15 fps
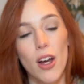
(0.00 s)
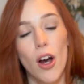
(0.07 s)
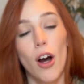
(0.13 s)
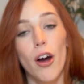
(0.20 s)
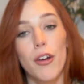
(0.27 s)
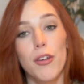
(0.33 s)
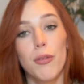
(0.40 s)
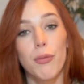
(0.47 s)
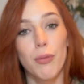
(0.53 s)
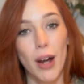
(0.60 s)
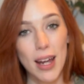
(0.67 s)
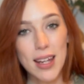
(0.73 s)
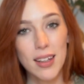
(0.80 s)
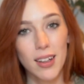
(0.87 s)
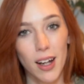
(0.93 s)
are the
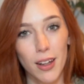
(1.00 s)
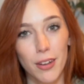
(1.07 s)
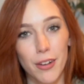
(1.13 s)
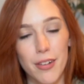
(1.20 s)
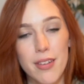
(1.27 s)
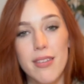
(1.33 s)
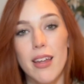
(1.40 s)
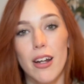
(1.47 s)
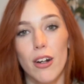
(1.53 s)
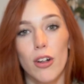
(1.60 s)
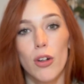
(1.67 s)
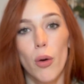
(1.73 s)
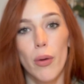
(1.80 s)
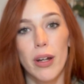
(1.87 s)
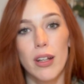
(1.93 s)
right colors that are
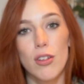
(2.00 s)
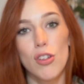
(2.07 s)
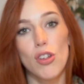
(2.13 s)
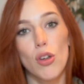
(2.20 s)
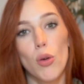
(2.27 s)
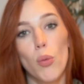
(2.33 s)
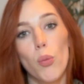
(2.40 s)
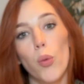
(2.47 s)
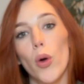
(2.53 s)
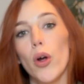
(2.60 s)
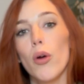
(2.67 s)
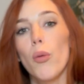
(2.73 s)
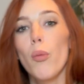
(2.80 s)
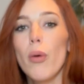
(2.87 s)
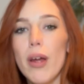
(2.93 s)
going to
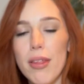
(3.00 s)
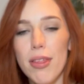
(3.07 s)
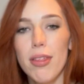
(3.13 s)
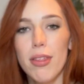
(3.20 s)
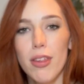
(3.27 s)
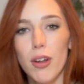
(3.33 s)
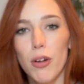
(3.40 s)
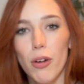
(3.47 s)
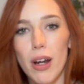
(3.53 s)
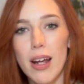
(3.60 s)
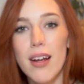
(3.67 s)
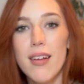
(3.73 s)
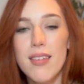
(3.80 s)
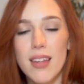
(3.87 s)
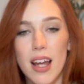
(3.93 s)
work with the
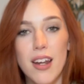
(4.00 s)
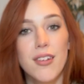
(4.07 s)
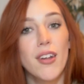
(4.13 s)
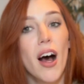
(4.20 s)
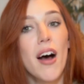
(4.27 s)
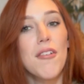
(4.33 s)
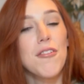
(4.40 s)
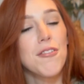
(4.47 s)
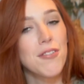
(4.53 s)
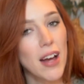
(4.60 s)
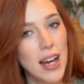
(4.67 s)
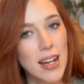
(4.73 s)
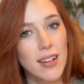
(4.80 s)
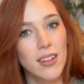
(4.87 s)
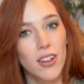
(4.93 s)
grays and not
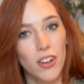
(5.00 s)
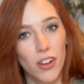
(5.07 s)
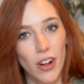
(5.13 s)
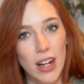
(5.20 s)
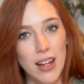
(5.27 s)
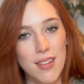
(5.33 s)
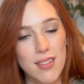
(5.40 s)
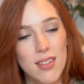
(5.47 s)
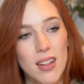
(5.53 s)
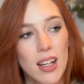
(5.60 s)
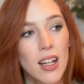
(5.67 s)
fight the grays.